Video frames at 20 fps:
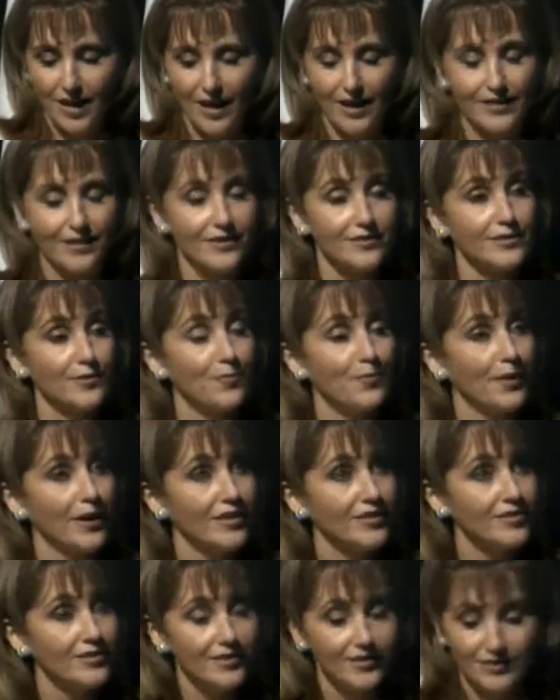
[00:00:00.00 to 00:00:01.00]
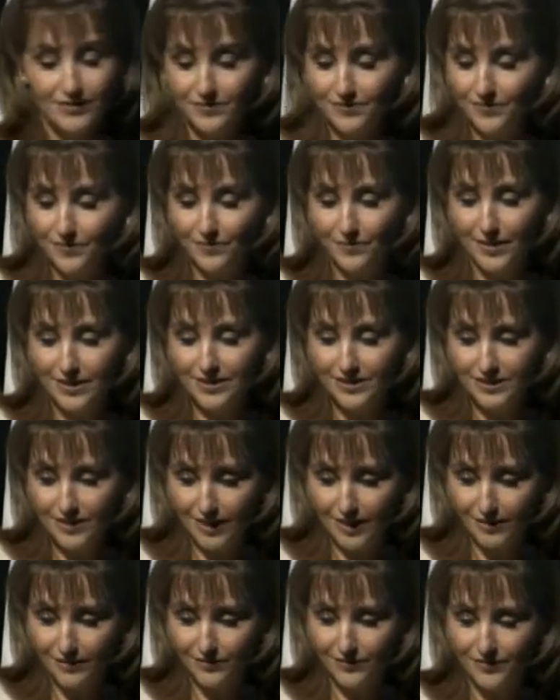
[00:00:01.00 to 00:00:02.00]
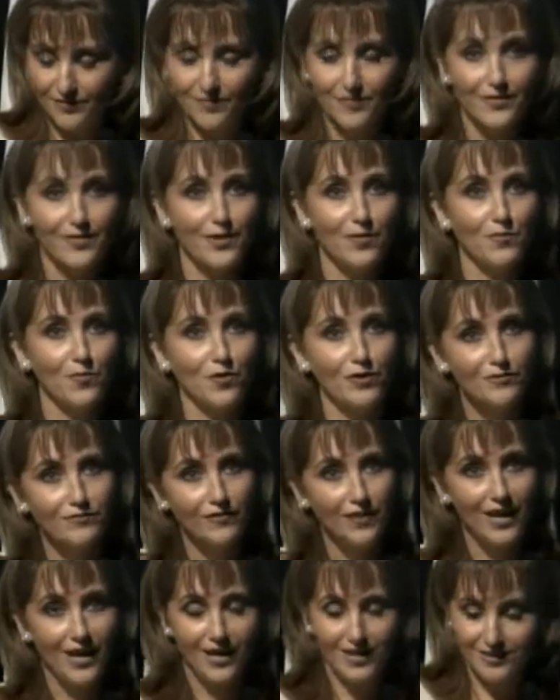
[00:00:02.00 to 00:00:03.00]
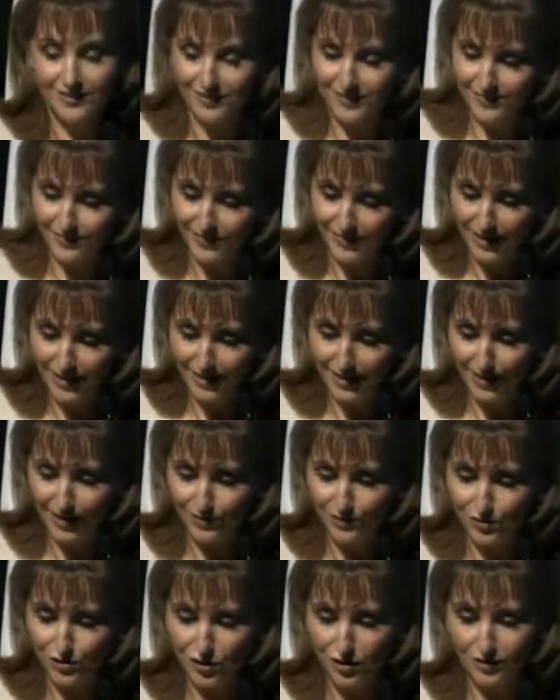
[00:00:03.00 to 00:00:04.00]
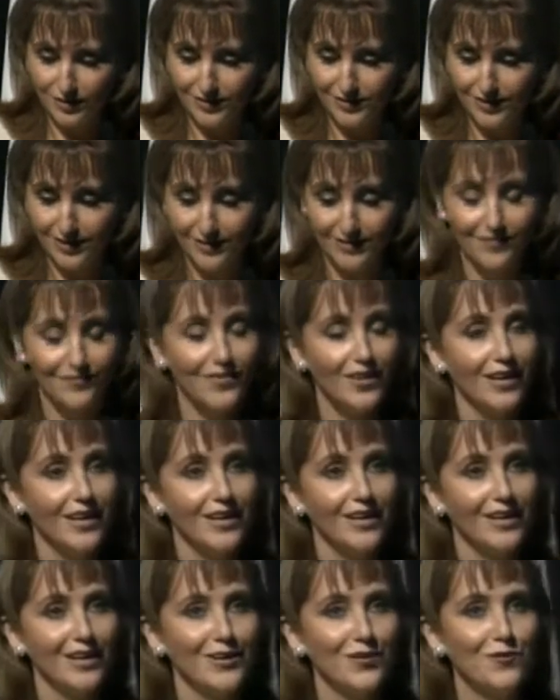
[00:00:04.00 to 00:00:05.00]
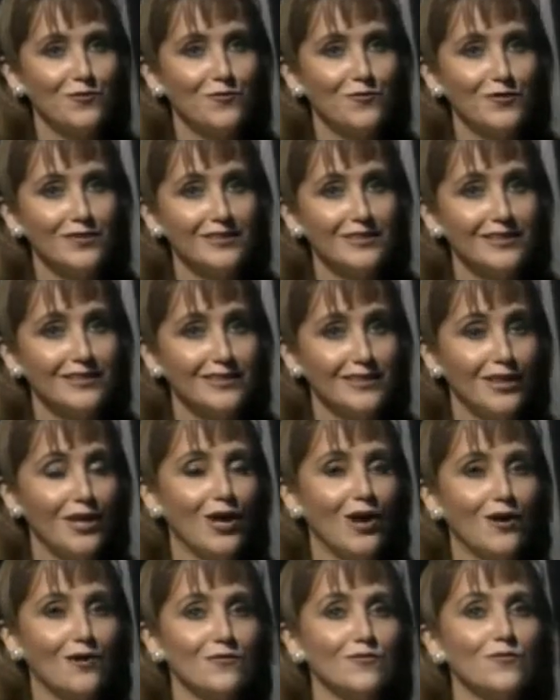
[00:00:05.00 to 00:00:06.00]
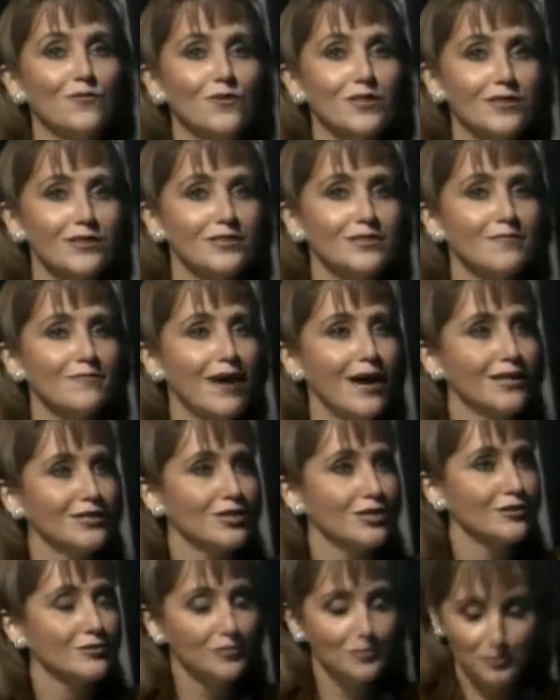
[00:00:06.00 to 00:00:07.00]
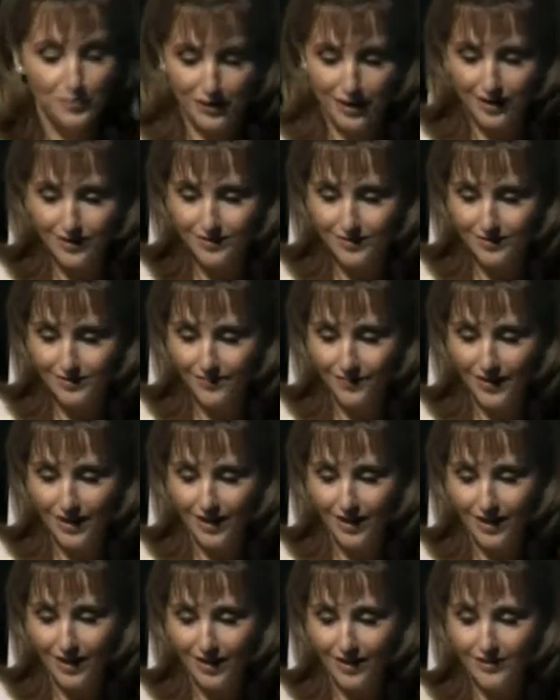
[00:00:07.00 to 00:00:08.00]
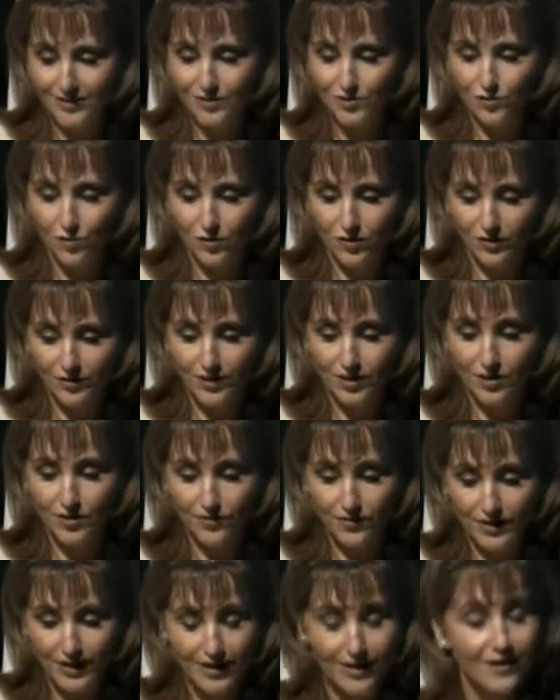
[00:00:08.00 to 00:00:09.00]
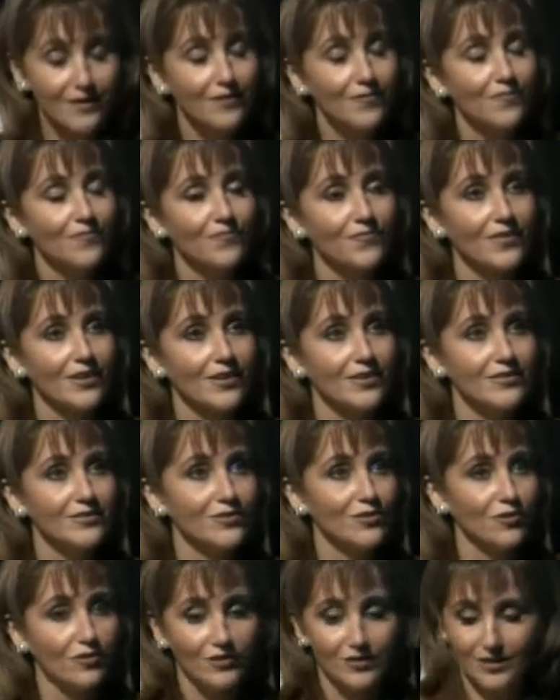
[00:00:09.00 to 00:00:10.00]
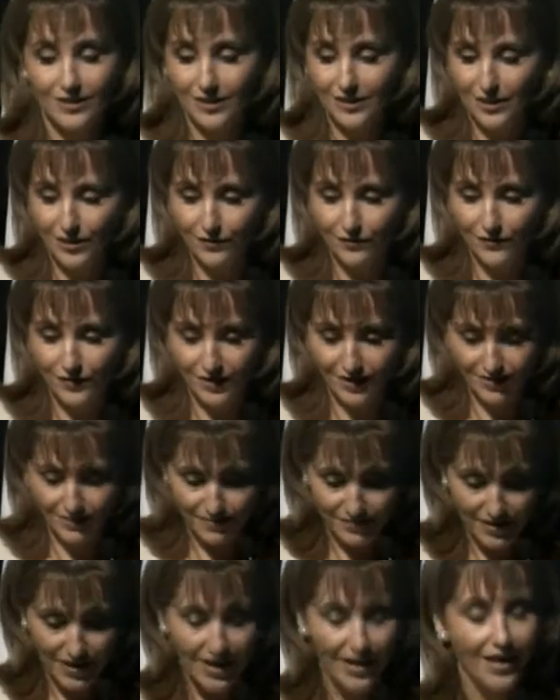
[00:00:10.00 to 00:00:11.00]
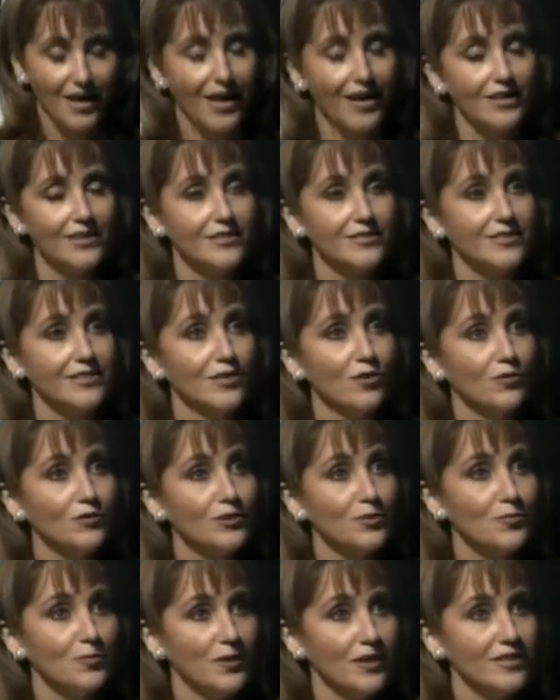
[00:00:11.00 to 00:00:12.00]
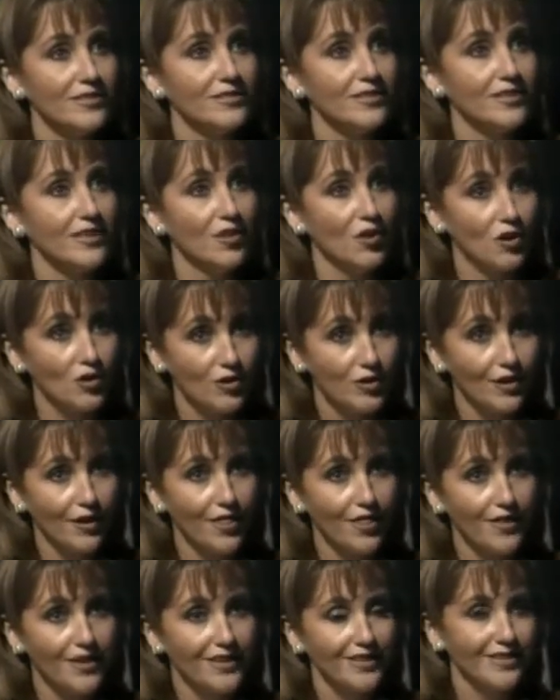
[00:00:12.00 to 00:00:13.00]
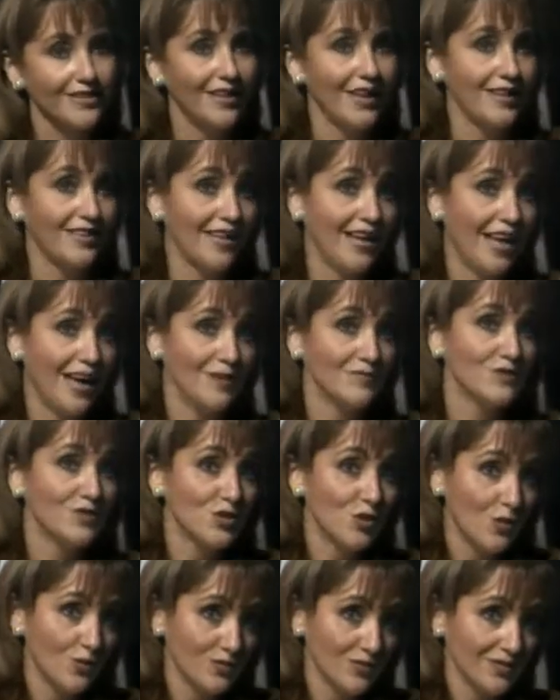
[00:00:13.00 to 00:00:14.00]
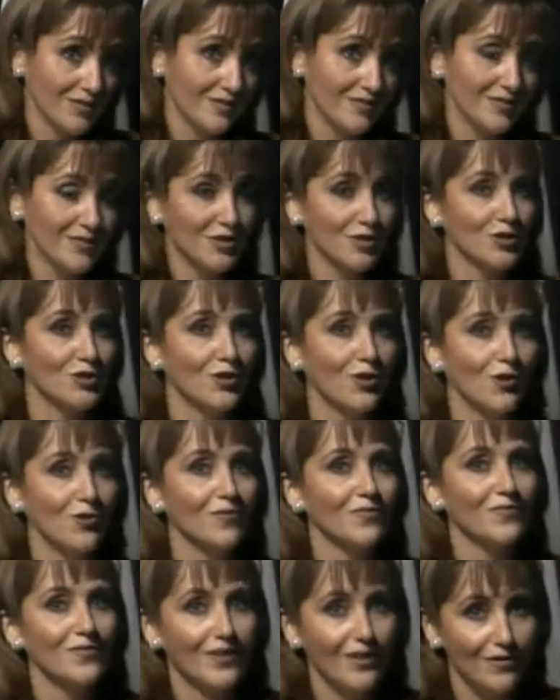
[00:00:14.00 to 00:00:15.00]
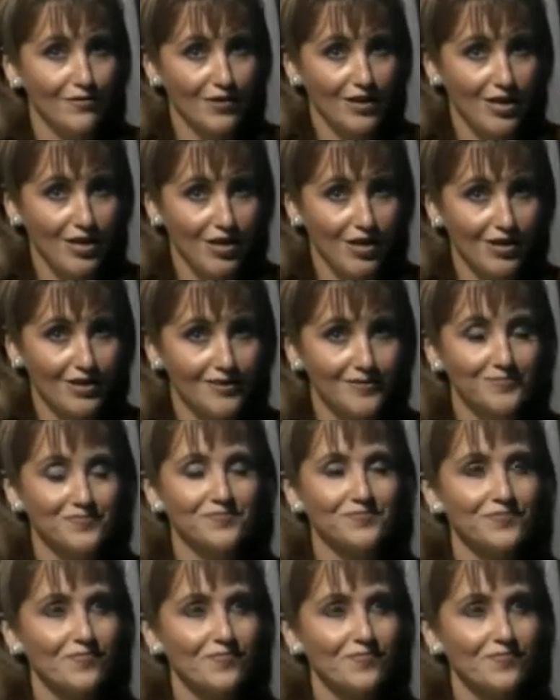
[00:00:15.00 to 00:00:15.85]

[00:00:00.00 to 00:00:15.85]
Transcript: And as the president, myself, the butterflies, and now Jonathan, you feel in love with this magical place. It's totally unique, it's totally different, and it's the only place in earth that they have chosen to go every year.